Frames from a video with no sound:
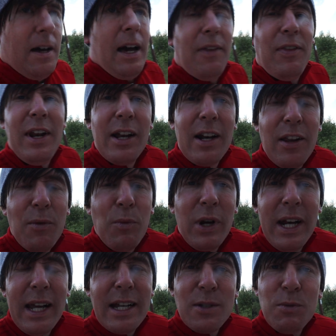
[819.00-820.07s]
And then I think we're
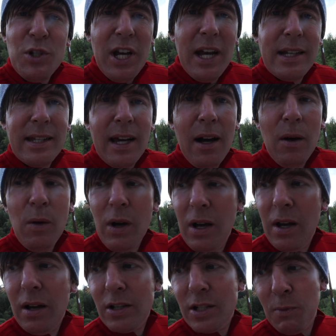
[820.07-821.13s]
going to get some chairs out,
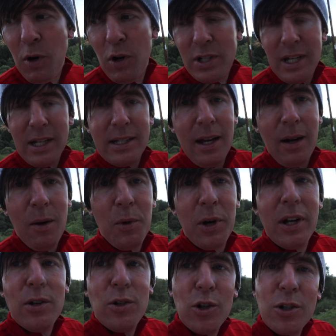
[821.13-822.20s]
or some more chairs out, and we're
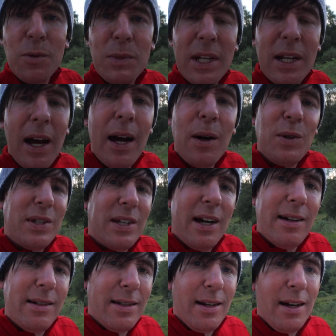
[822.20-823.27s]
going to enjoy some dinner
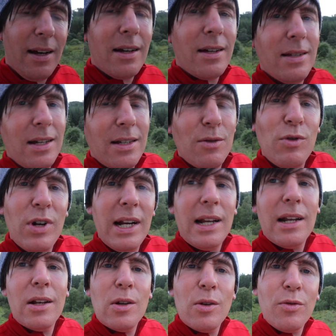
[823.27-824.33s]
outside tonight because it is a
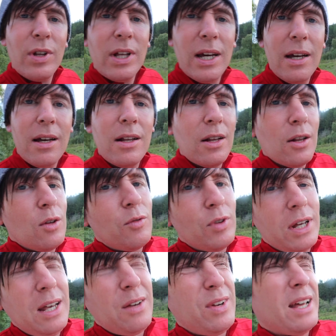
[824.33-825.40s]
really lovely,
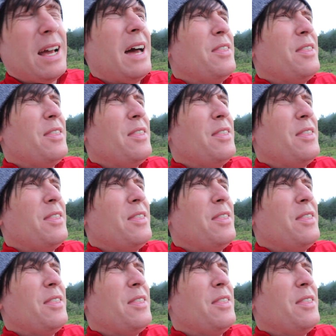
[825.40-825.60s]
lovely evening.